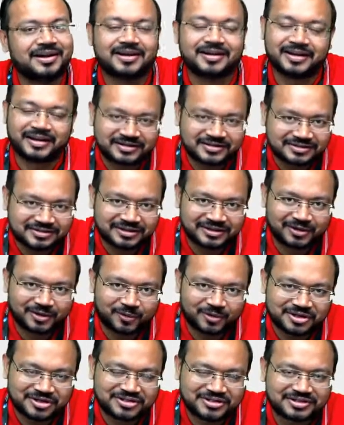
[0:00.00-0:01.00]
Let's see the
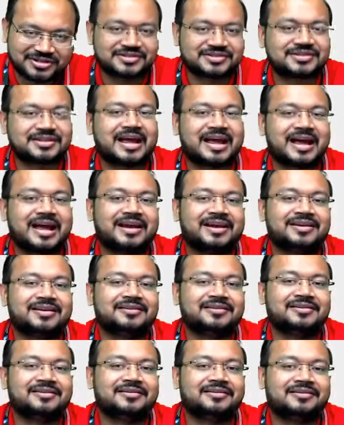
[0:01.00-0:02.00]
questions and
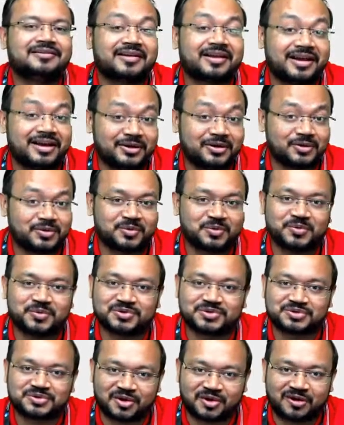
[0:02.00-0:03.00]
try to
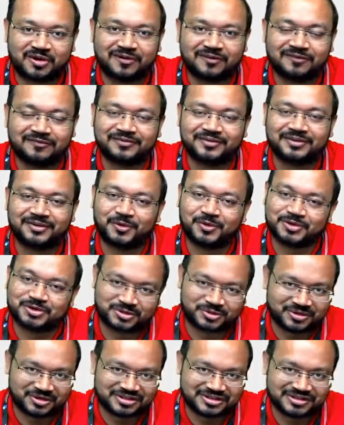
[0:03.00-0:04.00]
solve those
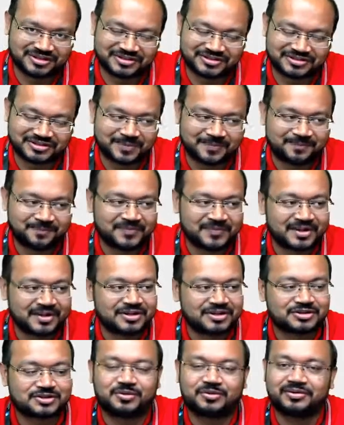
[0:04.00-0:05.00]
questions.
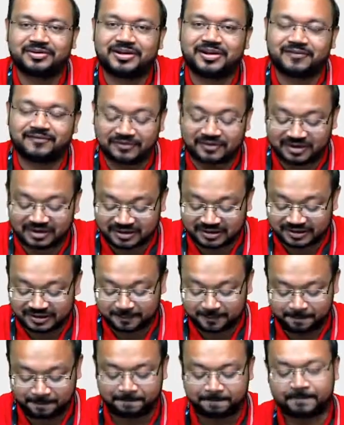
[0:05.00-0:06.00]
So definitely
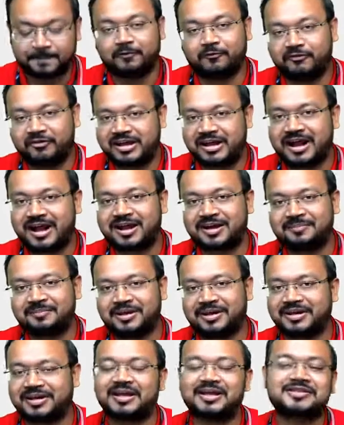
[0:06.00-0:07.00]
we are
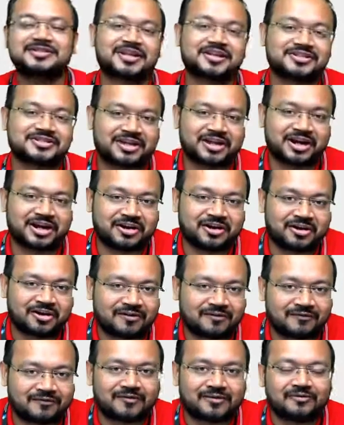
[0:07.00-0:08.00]
making such kind
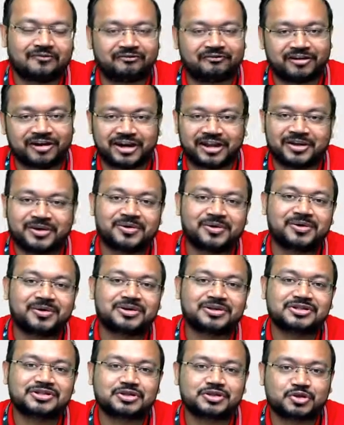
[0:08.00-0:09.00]
of
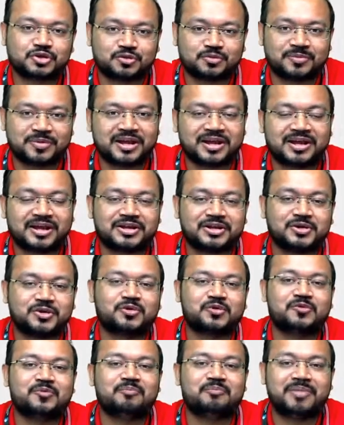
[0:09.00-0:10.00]
videos to make
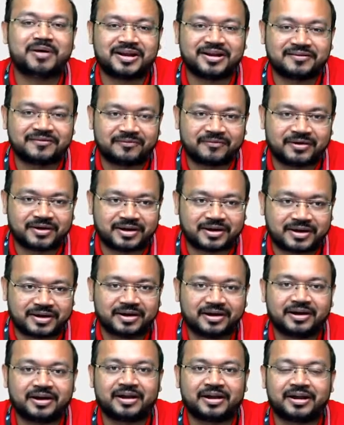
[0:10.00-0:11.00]
you
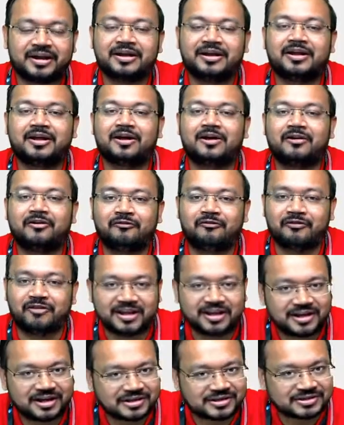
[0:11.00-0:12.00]
benefited in
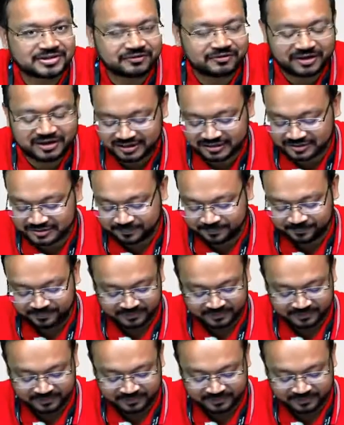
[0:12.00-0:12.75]
various ways.